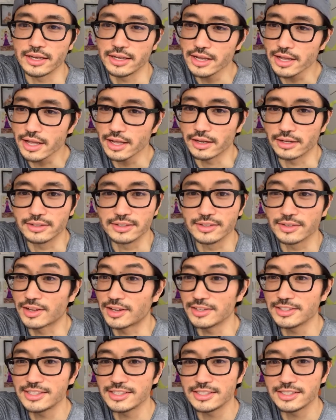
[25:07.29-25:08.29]
Yeah,
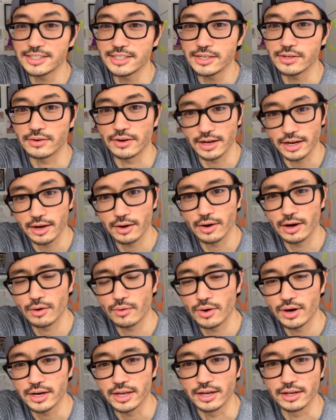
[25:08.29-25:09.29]
good to see you. How
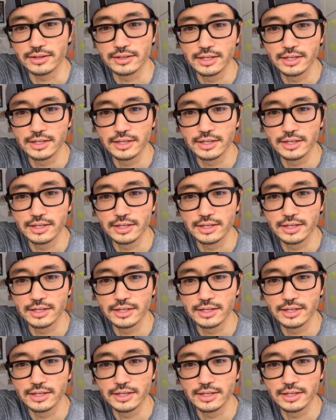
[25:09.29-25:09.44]
are you?